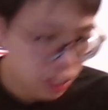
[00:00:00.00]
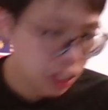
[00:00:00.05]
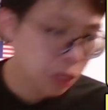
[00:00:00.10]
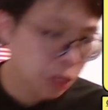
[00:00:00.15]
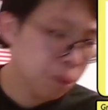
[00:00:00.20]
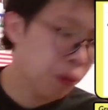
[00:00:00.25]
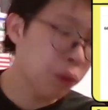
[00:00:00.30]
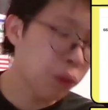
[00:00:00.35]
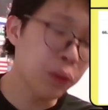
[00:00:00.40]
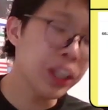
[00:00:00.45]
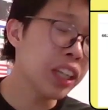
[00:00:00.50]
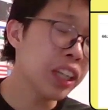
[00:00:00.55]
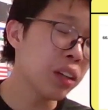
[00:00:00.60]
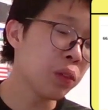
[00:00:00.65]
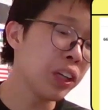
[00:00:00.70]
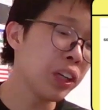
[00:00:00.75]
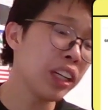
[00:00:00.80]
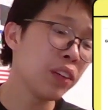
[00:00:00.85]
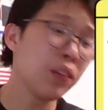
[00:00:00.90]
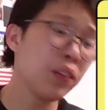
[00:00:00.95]
But we,
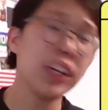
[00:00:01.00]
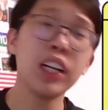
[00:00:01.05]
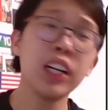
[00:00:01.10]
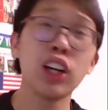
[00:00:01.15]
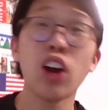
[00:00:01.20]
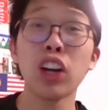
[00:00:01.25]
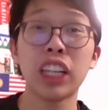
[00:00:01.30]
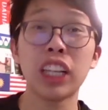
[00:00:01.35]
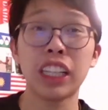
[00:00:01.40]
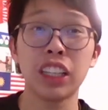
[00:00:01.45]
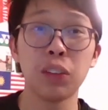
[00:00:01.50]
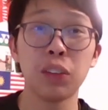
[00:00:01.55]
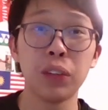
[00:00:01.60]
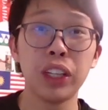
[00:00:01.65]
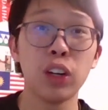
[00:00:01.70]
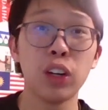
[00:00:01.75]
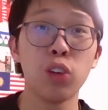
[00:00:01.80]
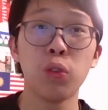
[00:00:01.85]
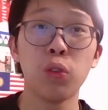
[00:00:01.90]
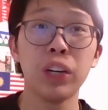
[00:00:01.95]
we, we lost
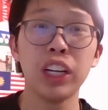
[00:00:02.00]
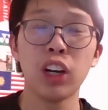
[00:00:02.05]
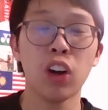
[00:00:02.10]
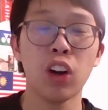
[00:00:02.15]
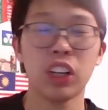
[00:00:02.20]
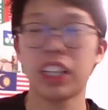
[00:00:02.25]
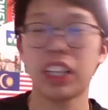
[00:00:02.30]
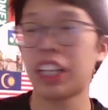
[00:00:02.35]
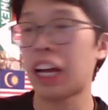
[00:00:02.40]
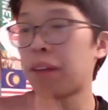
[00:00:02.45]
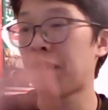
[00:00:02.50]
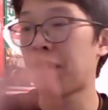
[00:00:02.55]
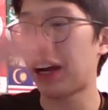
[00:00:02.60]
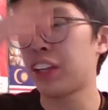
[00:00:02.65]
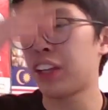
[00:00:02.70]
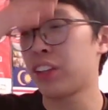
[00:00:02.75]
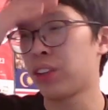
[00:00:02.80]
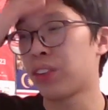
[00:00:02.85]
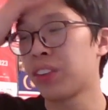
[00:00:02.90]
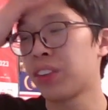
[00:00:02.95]
we we lost that
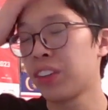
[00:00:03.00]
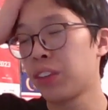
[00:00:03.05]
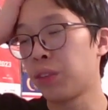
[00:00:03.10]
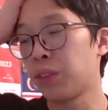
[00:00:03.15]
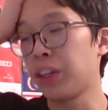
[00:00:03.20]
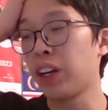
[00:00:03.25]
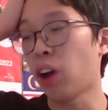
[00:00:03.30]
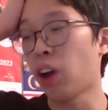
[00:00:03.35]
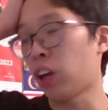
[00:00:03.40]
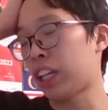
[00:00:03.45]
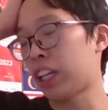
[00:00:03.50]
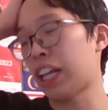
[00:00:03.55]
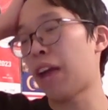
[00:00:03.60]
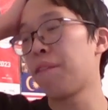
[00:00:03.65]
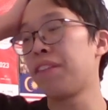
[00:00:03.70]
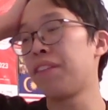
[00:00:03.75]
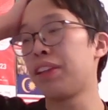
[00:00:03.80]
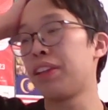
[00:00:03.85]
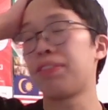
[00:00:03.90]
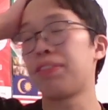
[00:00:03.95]
battle. We lost that
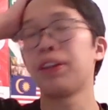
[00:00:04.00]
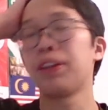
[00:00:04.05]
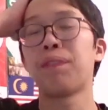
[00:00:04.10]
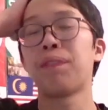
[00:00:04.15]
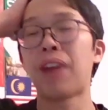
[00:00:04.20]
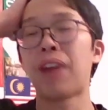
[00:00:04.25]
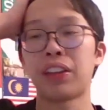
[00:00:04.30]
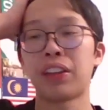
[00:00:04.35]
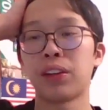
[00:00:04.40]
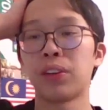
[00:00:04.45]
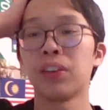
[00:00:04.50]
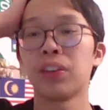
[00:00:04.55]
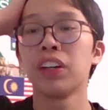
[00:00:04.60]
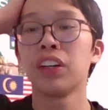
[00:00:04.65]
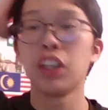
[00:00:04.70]
midfield battle.